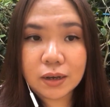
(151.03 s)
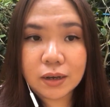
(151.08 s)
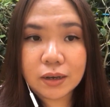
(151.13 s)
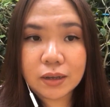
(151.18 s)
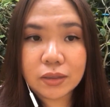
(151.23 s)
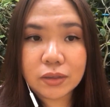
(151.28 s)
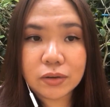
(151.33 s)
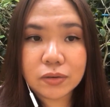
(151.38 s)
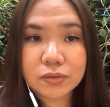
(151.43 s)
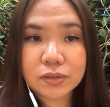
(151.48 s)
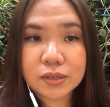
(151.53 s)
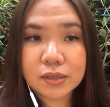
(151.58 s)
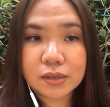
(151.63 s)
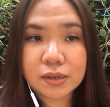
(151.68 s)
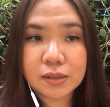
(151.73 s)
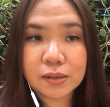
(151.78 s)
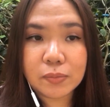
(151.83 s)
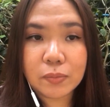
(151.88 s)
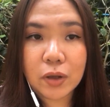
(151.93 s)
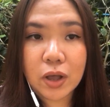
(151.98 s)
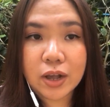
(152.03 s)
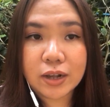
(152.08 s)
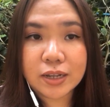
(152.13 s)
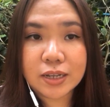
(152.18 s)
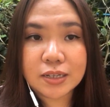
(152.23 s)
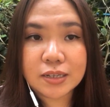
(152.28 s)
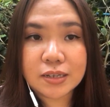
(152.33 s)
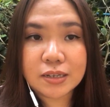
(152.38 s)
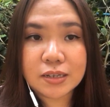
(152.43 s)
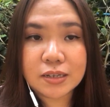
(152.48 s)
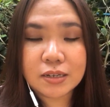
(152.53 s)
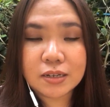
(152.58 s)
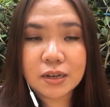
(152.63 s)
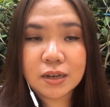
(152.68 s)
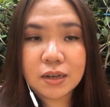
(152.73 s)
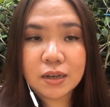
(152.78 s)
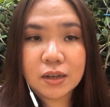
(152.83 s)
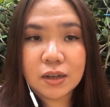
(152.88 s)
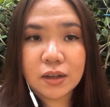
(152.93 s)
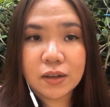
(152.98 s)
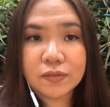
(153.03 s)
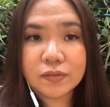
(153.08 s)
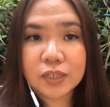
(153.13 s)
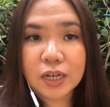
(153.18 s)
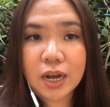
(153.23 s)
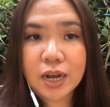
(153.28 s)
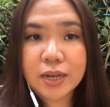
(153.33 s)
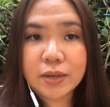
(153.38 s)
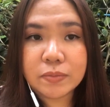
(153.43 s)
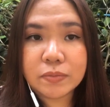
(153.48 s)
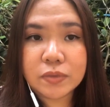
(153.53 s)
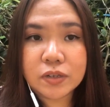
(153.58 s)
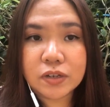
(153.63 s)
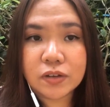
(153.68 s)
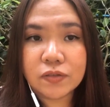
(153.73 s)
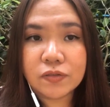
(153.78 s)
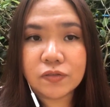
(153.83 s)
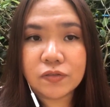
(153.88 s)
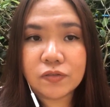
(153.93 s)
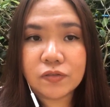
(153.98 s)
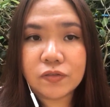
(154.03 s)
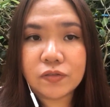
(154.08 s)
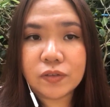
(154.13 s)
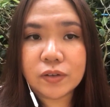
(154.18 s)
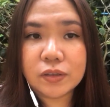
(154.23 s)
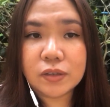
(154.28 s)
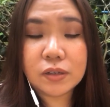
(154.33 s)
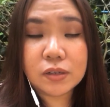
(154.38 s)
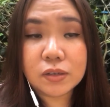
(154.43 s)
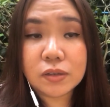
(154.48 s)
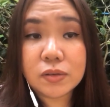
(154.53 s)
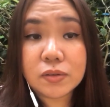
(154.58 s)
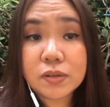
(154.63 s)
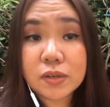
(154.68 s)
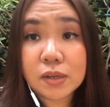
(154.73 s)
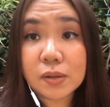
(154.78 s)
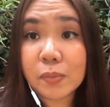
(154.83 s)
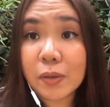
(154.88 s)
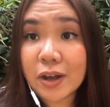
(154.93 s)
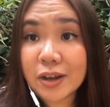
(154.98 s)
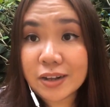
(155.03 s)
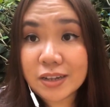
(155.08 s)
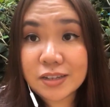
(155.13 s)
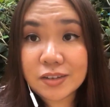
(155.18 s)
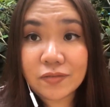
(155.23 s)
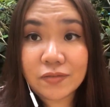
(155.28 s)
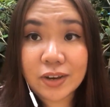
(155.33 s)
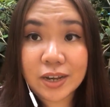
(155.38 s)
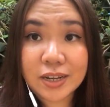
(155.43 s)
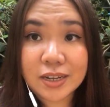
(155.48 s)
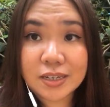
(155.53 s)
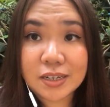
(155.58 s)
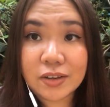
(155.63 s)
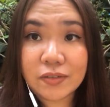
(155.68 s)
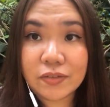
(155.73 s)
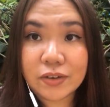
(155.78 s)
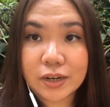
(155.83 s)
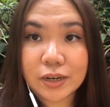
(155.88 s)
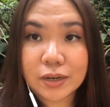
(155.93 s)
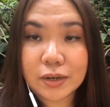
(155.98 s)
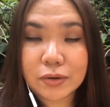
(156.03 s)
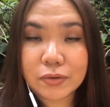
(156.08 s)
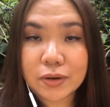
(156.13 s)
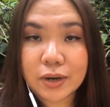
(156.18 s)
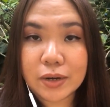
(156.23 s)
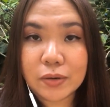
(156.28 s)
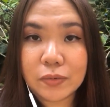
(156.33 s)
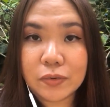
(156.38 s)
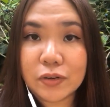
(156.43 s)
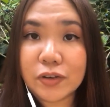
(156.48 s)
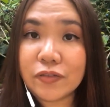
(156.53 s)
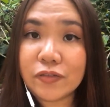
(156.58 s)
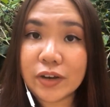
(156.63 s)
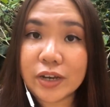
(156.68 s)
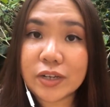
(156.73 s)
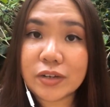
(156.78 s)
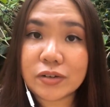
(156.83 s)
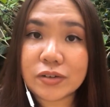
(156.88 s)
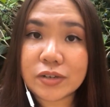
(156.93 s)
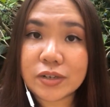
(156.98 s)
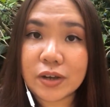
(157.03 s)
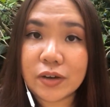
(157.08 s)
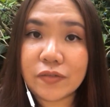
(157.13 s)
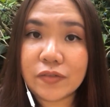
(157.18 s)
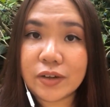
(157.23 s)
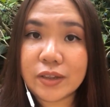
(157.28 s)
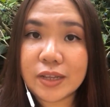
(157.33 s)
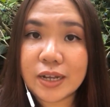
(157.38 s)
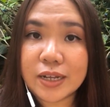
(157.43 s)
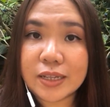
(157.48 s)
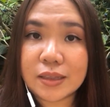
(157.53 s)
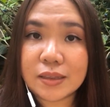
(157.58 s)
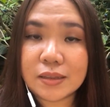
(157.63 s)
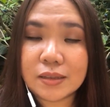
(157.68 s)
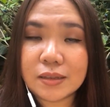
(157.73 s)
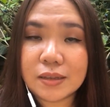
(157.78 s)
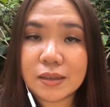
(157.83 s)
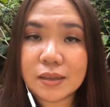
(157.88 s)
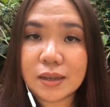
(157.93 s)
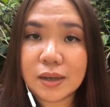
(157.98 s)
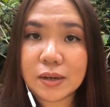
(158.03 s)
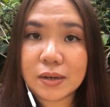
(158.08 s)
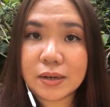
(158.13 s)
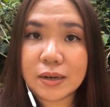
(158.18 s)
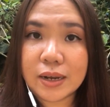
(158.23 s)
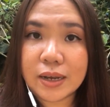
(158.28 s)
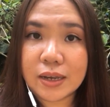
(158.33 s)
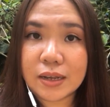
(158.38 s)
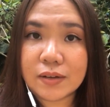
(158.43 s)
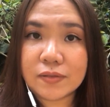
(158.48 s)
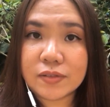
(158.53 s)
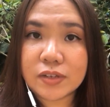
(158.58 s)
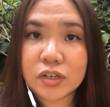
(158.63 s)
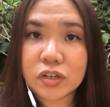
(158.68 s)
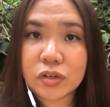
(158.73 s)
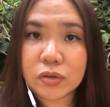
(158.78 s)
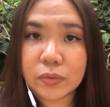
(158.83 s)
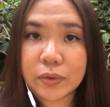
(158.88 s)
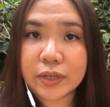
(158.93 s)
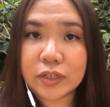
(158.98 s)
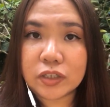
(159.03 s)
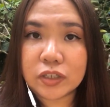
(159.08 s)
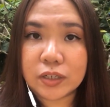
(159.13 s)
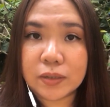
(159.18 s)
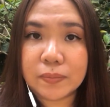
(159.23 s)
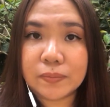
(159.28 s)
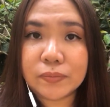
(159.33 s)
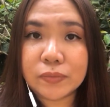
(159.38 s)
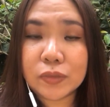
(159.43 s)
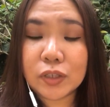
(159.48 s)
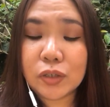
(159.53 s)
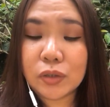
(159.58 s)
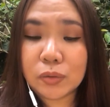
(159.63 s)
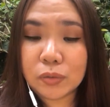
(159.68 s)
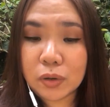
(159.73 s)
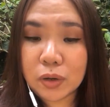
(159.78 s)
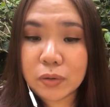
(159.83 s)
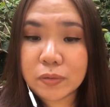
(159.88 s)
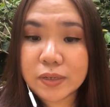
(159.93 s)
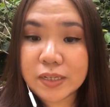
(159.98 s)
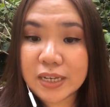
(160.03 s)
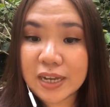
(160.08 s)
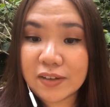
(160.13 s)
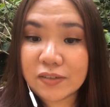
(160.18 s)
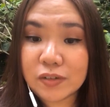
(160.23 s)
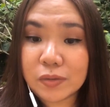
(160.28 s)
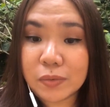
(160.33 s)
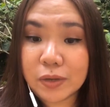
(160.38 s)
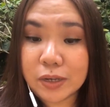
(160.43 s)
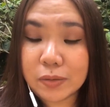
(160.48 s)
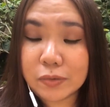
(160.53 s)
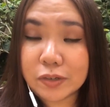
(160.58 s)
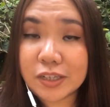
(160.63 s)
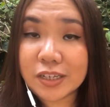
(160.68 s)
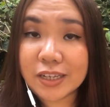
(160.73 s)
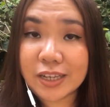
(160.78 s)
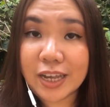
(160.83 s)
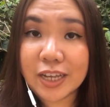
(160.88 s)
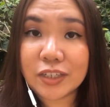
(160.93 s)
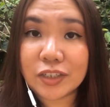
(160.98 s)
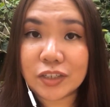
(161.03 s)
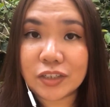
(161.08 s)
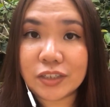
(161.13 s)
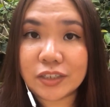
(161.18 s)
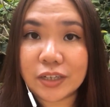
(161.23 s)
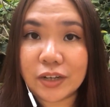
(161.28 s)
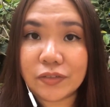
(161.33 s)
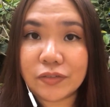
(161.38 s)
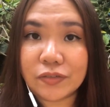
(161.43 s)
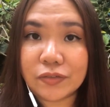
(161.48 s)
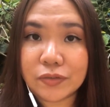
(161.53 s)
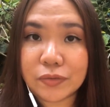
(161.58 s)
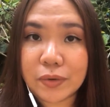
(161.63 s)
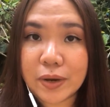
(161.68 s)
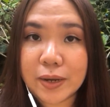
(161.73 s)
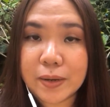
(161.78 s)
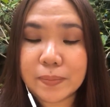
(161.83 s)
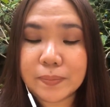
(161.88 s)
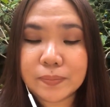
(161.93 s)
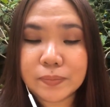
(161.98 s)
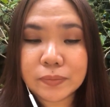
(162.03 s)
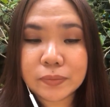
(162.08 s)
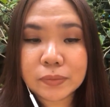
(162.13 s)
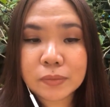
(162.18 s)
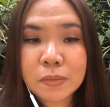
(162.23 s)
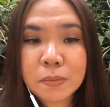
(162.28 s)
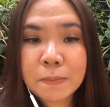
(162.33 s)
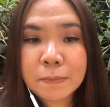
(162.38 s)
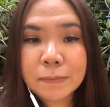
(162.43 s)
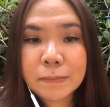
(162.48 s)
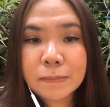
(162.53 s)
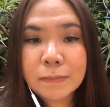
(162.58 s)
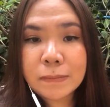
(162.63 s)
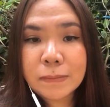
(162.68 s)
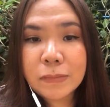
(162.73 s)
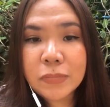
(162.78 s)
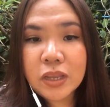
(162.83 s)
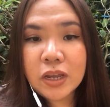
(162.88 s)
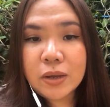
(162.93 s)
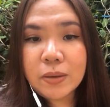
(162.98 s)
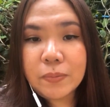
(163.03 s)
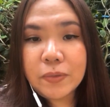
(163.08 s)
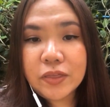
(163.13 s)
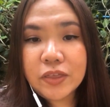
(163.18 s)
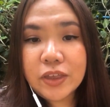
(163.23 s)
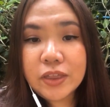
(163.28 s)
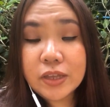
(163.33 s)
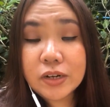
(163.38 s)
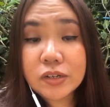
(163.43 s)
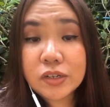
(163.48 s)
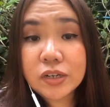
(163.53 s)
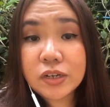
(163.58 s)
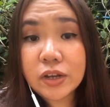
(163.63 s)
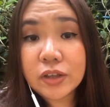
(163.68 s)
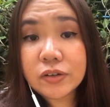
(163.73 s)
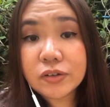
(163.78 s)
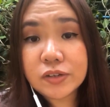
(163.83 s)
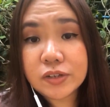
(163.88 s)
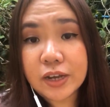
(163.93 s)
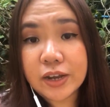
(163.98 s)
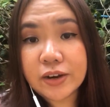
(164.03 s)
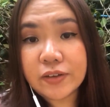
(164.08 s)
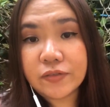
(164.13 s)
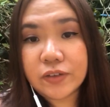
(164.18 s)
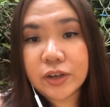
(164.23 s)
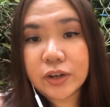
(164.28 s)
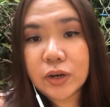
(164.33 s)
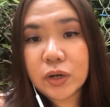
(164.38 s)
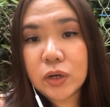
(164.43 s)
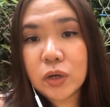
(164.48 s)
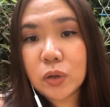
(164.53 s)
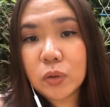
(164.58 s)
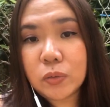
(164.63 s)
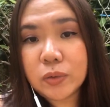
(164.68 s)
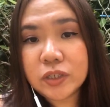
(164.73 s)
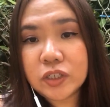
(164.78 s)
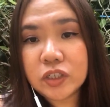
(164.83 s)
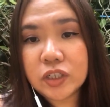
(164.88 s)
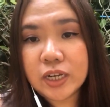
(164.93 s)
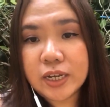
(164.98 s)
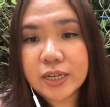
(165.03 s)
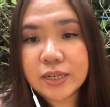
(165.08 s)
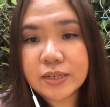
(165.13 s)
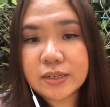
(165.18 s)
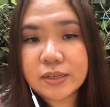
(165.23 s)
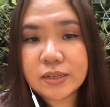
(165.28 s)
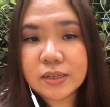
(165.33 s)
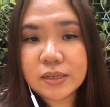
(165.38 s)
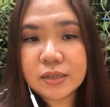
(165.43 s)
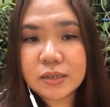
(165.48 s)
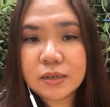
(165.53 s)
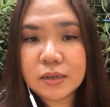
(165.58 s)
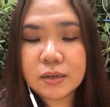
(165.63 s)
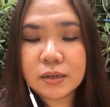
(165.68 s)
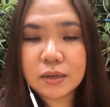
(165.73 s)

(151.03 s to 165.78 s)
in those little pockets of times of those little pockets of negativity, right? When you find yourself in that negative situation, you always have to be able to catch yourself, right? But then there's another side of it, which is